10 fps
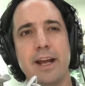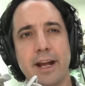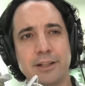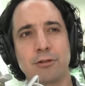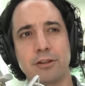
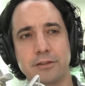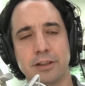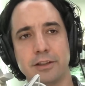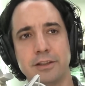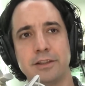And sort of
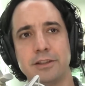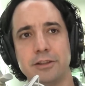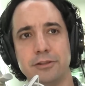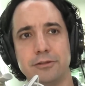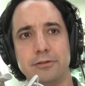to listen
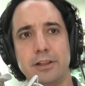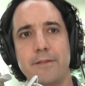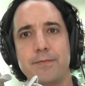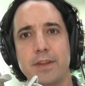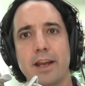to you
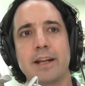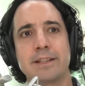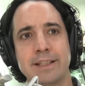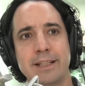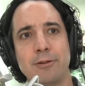
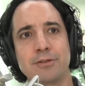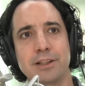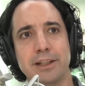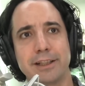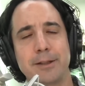it
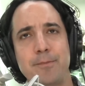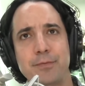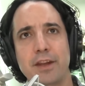sounds like